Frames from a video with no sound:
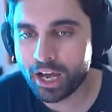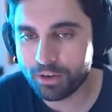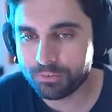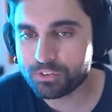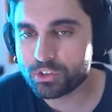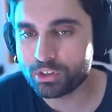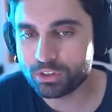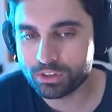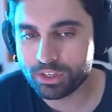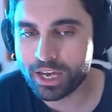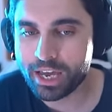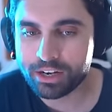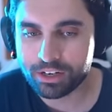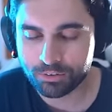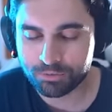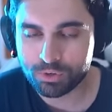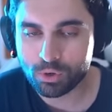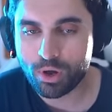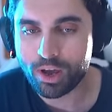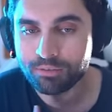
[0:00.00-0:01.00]
after that,
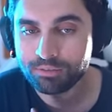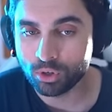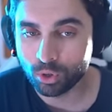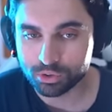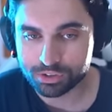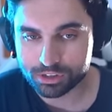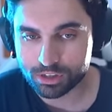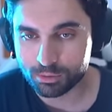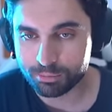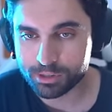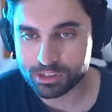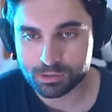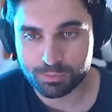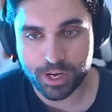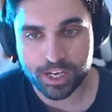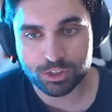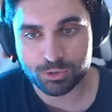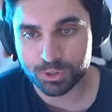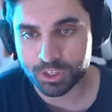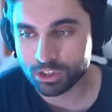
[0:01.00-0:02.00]
if you have no skill-based
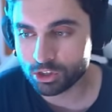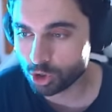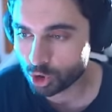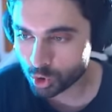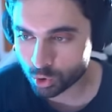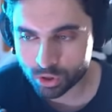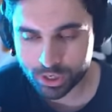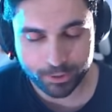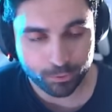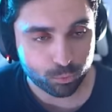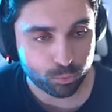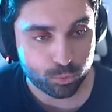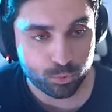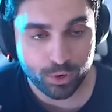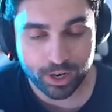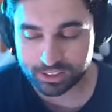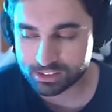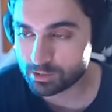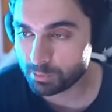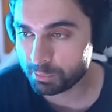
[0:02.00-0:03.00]
matchmaking, you got a
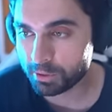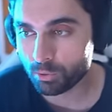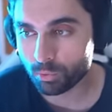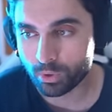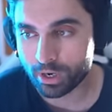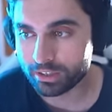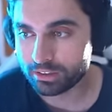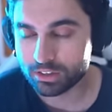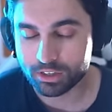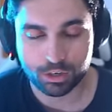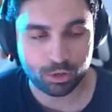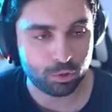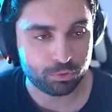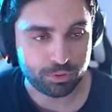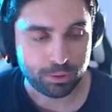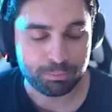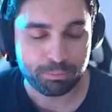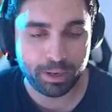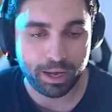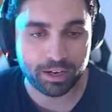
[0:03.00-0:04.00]
recipe right there
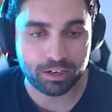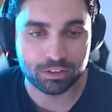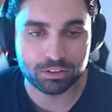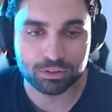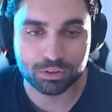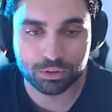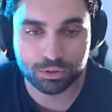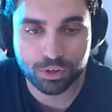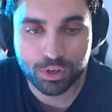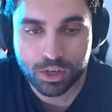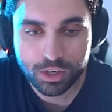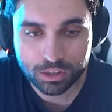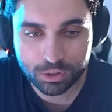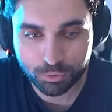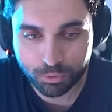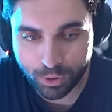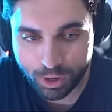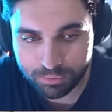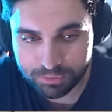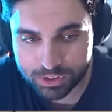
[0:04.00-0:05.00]
of a banger though.
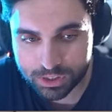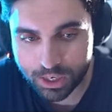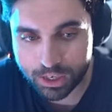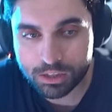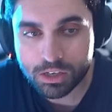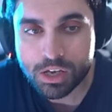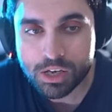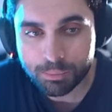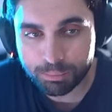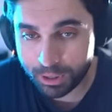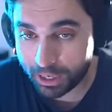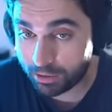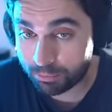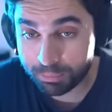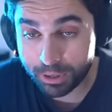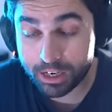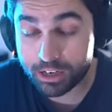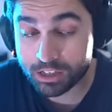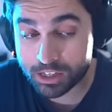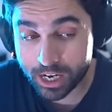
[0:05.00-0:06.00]
You feel what I'm saying?
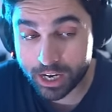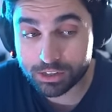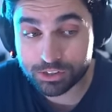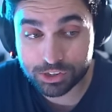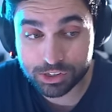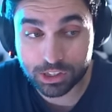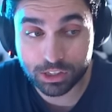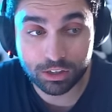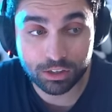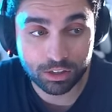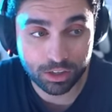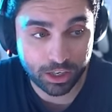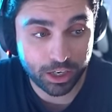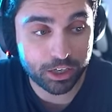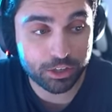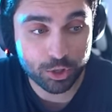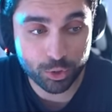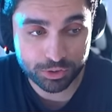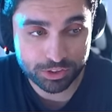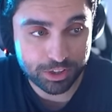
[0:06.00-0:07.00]
But, but yeah, still,
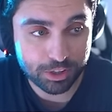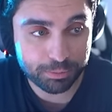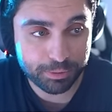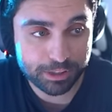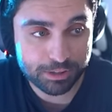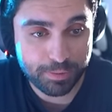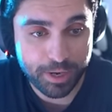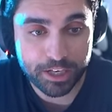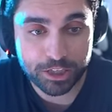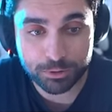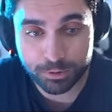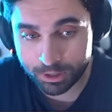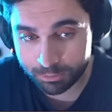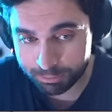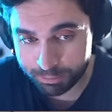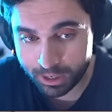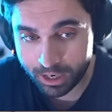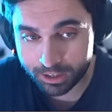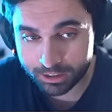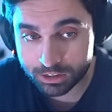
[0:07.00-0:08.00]
uh, no skill-based
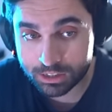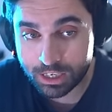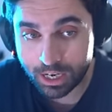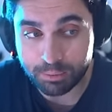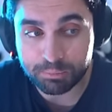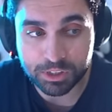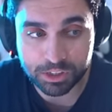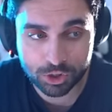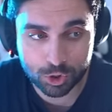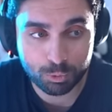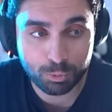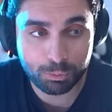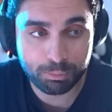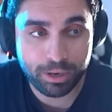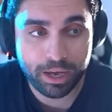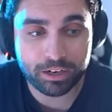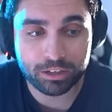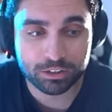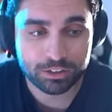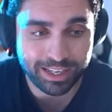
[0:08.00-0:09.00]
matchmaking, but game needs to be
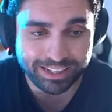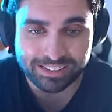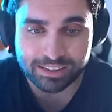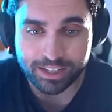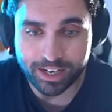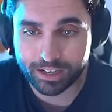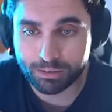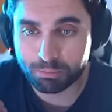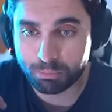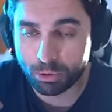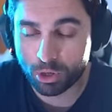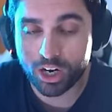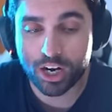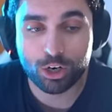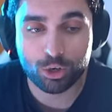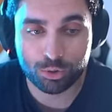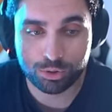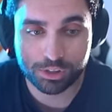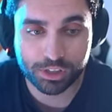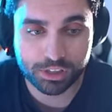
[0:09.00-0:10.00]
better. That's like
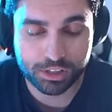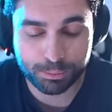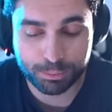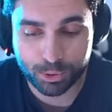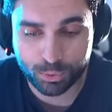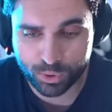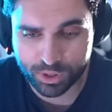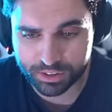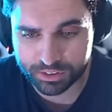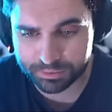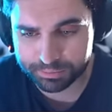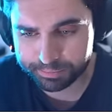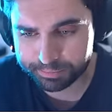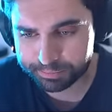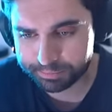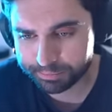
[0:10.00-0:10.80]
priority number one.